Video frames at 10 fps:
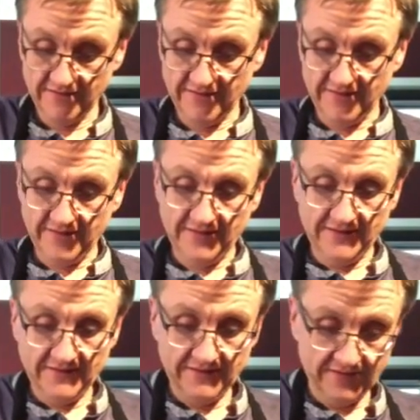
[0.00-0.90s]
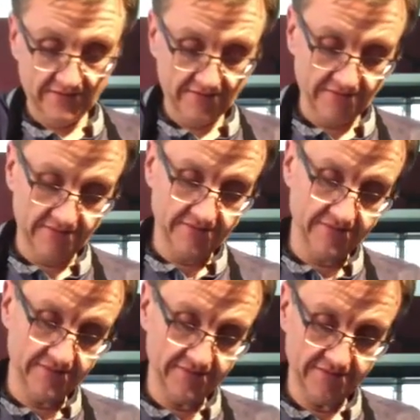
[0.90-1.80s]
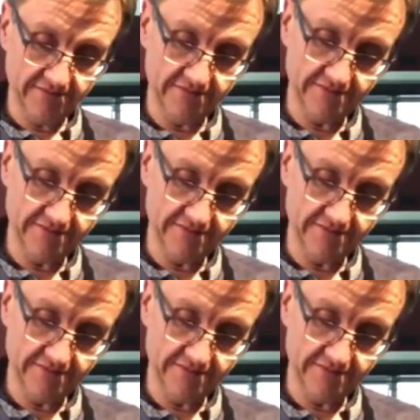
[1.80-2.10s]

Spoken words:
And then you take your chili lime